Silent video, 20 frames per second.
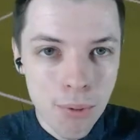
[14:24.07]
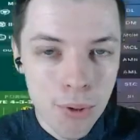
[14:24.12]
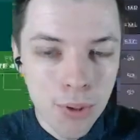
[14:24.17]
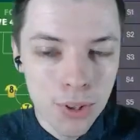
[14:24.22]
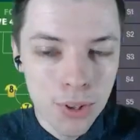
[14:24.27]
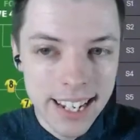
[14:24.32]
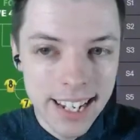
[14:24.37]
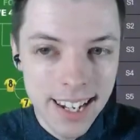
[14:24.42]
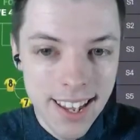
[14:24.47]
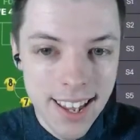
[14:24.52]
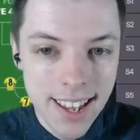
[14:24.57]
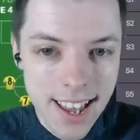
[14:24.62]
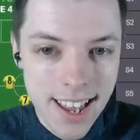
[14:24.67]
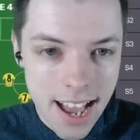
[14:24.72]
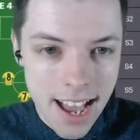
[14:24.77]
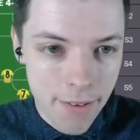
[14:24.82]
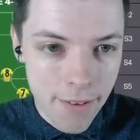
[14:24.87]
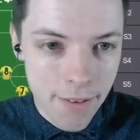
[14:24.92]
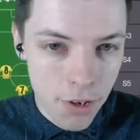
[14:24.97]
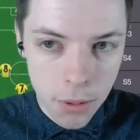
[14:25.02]
in for a
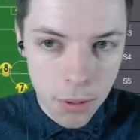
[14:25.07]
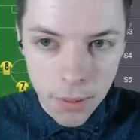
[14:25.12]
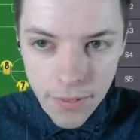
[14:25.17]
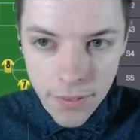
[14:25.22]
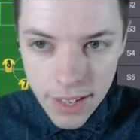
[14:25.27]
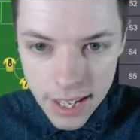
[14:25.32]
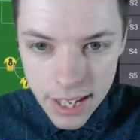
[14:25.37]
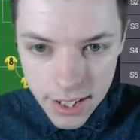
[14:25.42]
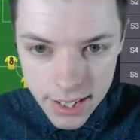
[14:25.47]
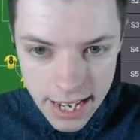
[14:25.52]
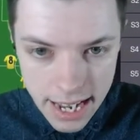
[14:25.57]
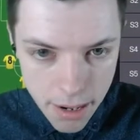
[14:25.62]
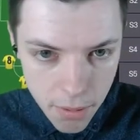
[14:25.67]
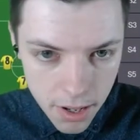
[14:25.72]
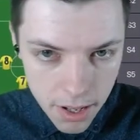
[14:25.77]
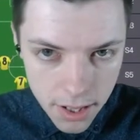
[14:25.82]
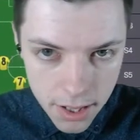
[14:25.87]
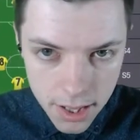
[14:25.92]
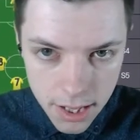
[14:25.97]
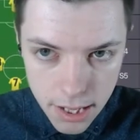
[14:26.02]
couple of years now. And
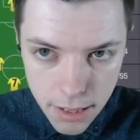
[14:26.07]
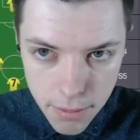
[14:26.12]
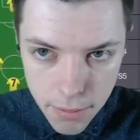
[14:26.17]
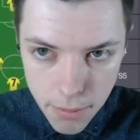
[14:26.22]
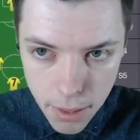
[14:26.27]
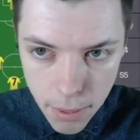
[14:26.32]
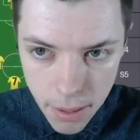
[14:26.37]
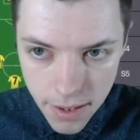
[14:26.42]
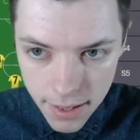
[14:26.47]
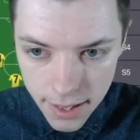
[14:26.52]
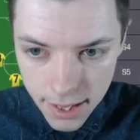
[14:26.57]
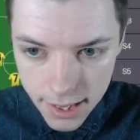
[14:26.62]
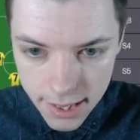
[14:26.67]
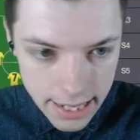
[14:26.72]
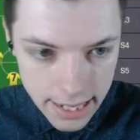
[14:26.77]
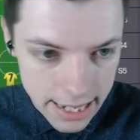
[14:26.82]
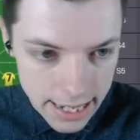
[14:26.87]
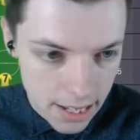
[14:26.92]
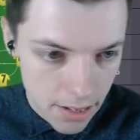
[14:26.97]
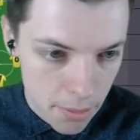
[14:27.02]
apparently it's saying here
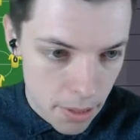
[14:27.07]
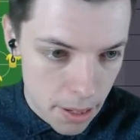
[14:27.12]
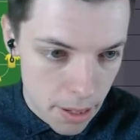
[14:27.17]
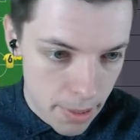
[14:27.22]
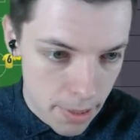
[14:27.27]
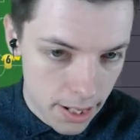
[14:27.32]
about making a